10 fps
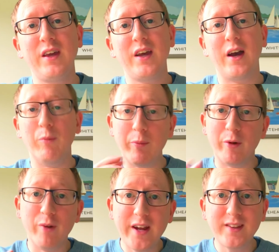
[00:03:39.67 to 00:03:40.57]
And when we
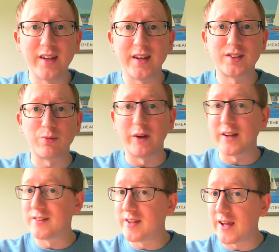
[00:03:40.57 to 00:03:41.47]
read this, we
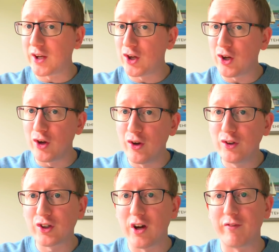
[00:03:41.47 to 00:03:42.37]
can take
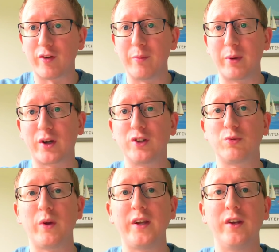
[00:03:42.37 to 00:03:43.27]
huge comfort because
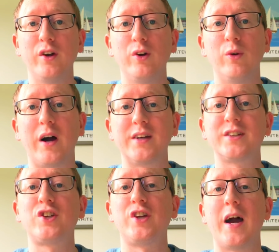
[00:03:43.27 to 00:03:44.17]
we know as a
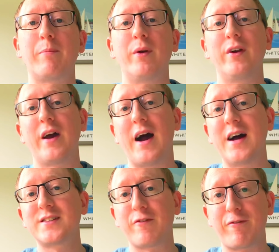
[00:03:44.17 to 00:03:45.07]
shepherd,
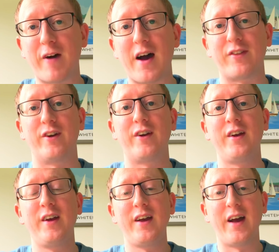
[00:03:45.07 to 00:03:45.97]
as a father,
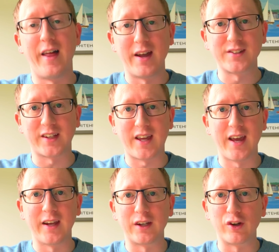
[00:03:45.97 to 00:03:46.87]
and as a
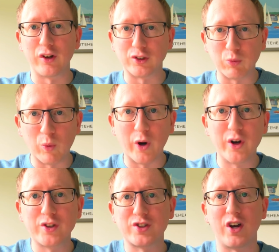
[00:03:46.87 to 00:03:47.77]
king, God's
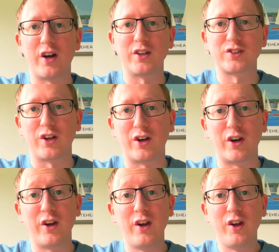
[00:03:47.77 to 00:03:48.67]
words to us are,
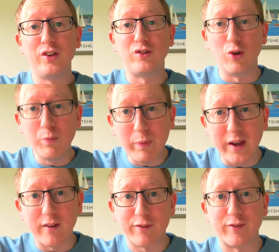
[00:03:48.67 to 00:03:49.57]
don't be
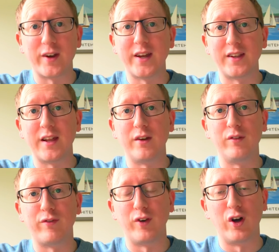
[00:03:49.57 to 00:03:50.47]
afraid, little
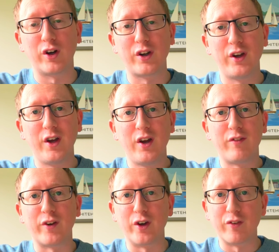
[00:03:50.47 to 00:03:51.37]
flock,
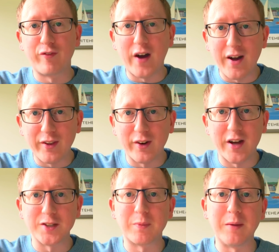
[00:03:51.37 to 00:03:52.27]
for your Father
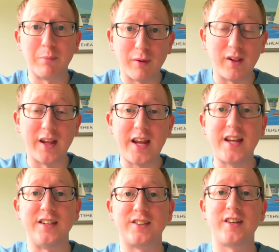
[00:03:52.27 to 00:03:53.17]
has been
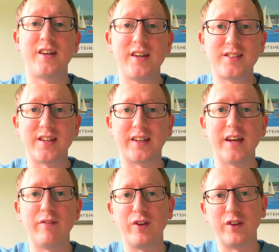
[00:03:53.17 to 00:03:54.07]
pleased to
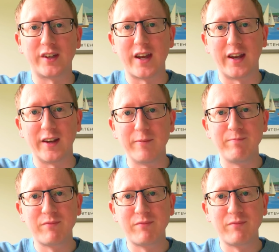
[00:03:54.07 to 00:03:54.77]
give you the kingdom.